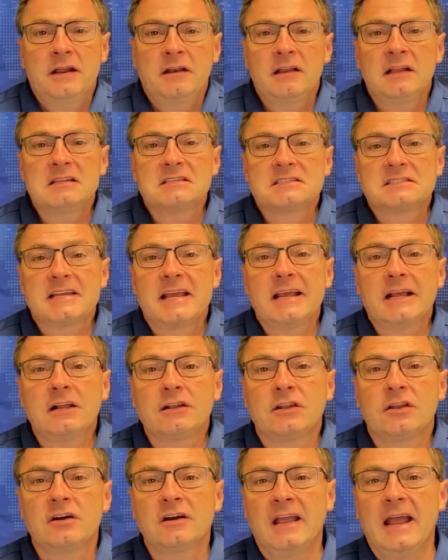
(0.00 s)
Now let's take a
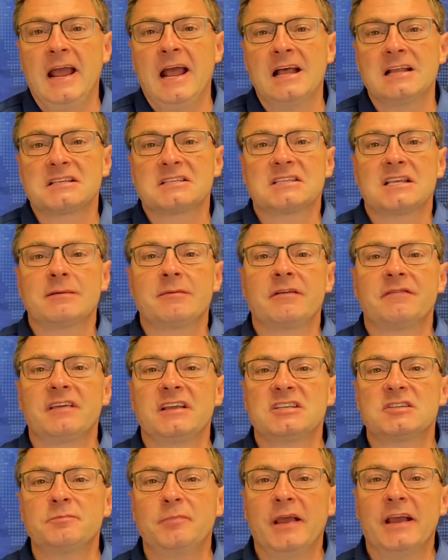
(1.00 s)
look at some of
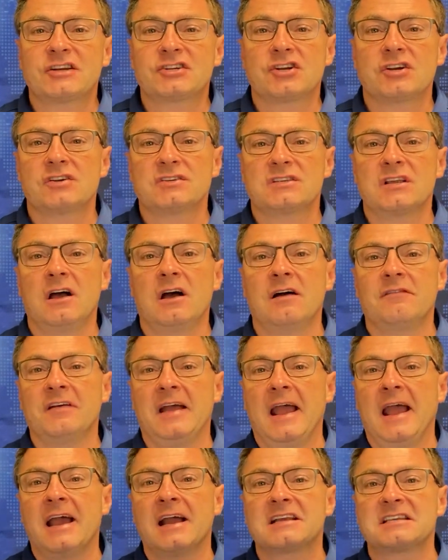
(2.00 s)
these pictures of
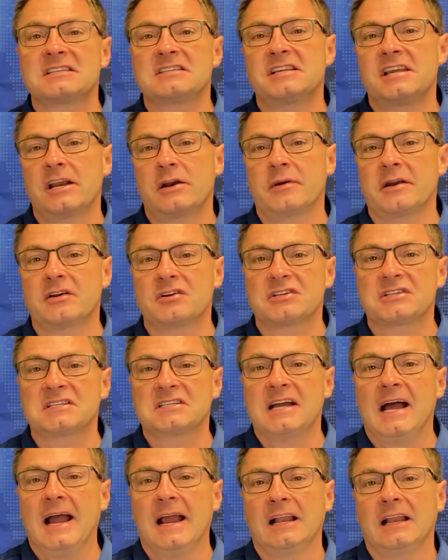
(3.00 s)
exterior
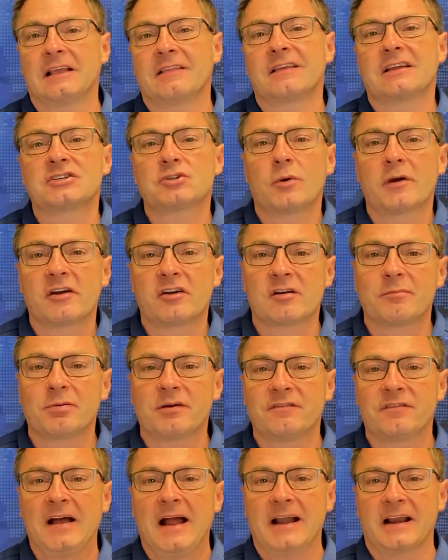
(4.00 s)
styling that Toyota
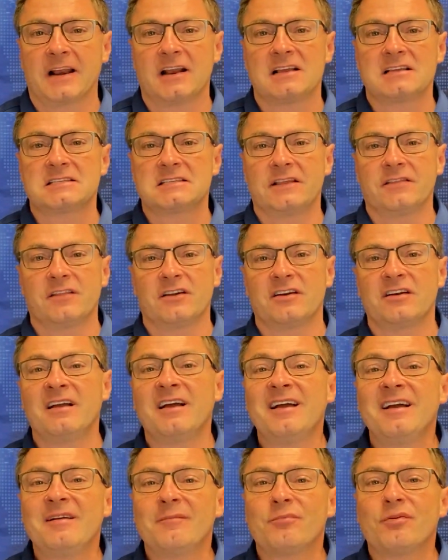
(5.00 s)
provided us in their
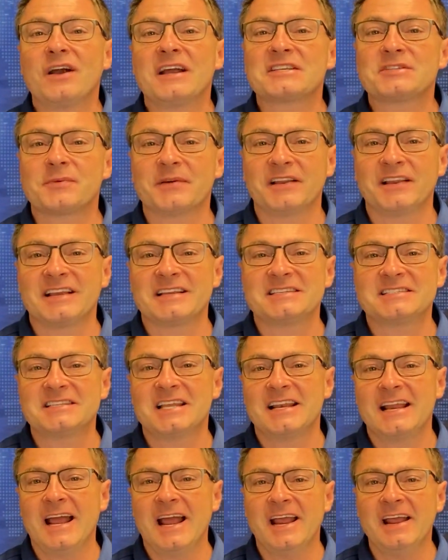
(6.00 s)
press release
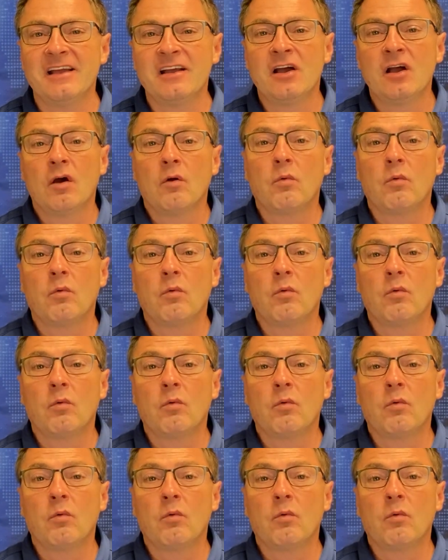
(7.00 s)
today.